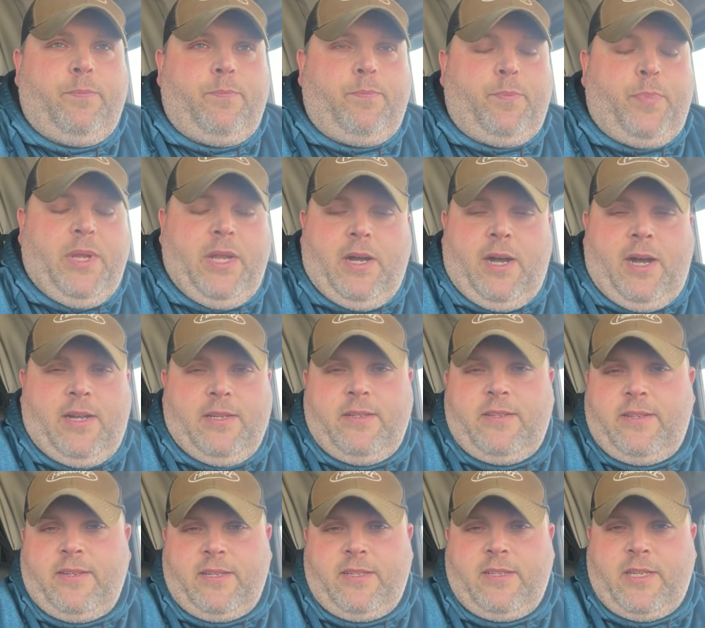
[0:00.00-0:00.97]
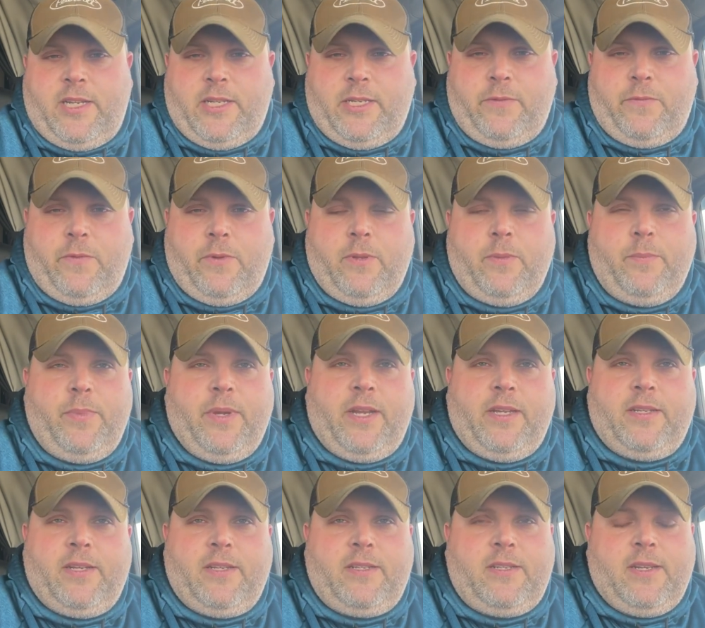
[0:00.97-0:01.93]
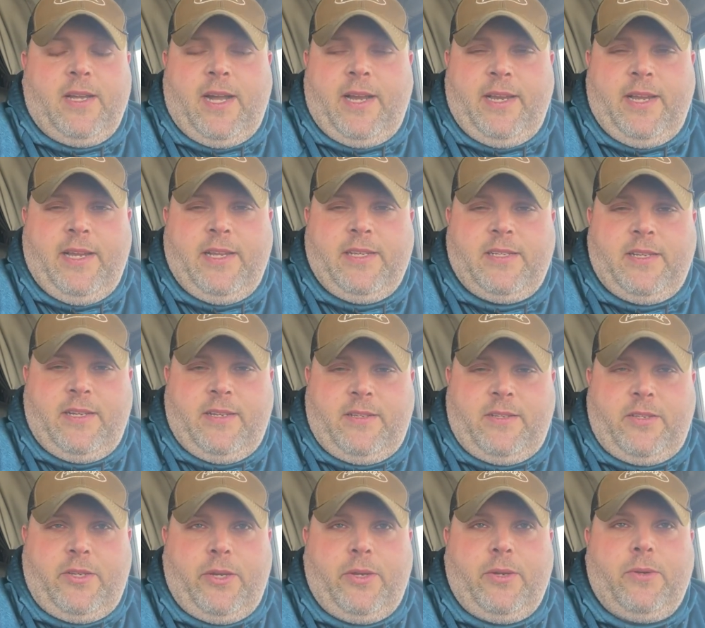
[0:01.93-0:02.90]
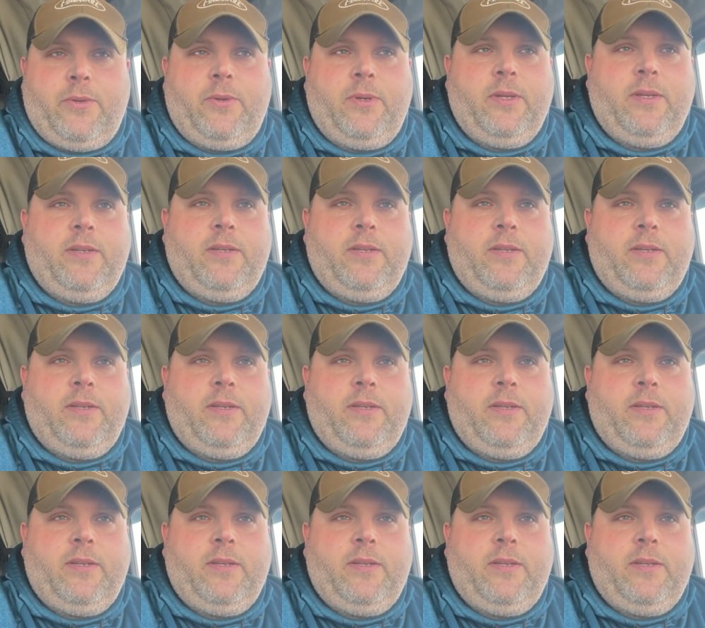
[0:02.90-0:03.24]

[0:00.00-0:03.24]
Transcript: beyond successful, because it's not easy to,